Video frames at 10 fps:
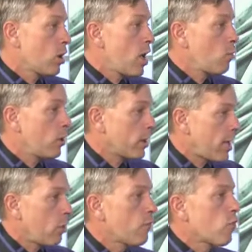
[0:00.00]
and when
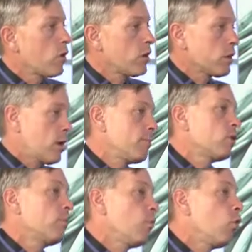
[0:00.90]
Californians come to
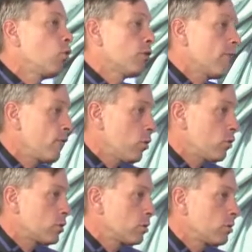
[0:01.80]
the polls to vote,